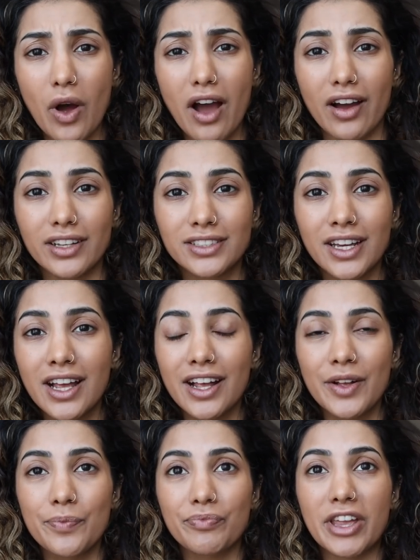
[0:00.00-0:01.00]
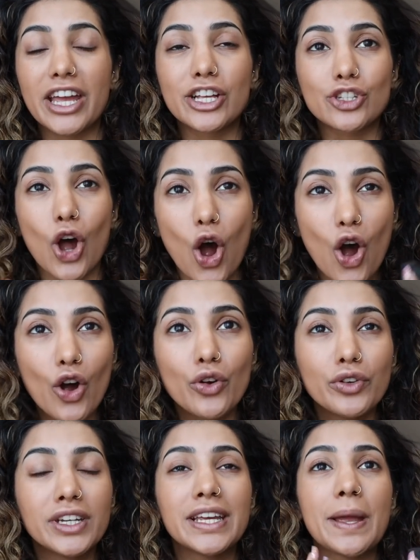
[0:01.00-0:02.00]
word. It is
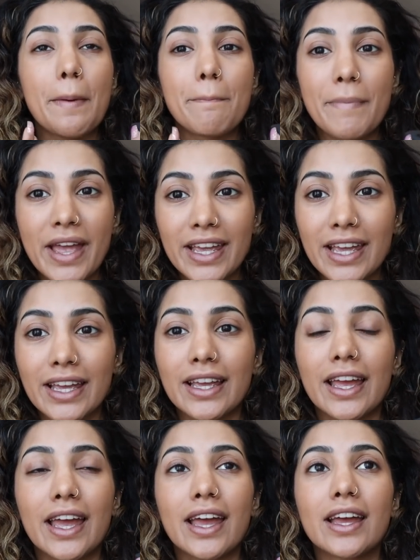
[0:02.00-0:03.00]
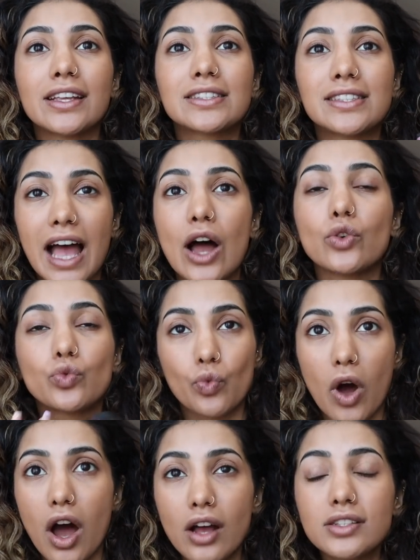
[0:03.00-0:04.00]
only making it sound
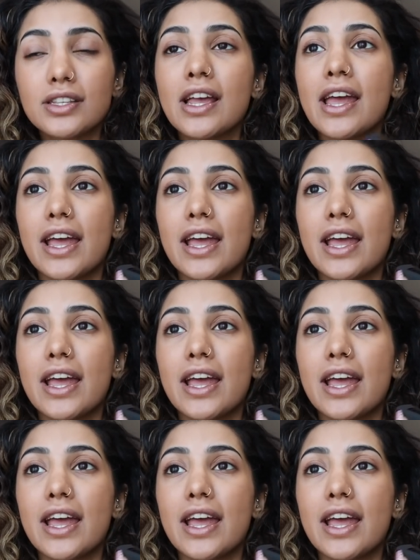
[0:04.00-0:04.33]
worse.